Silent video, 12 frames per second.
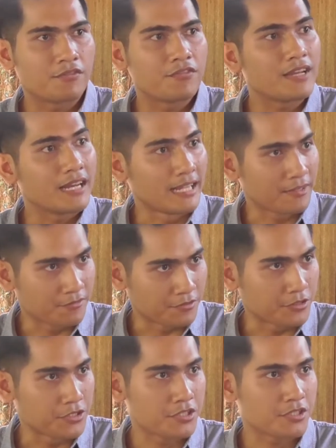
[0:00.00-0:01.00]
feel it
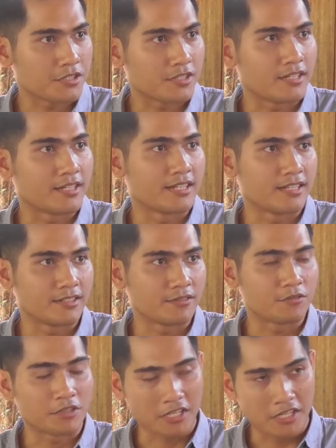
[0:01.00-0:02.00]
first and then
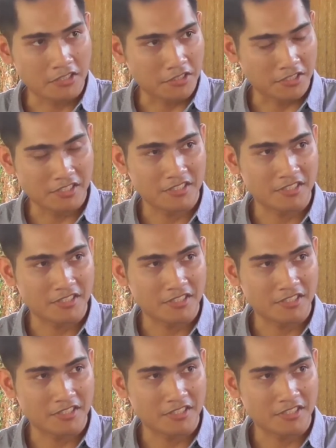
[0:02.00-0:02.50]
tell others.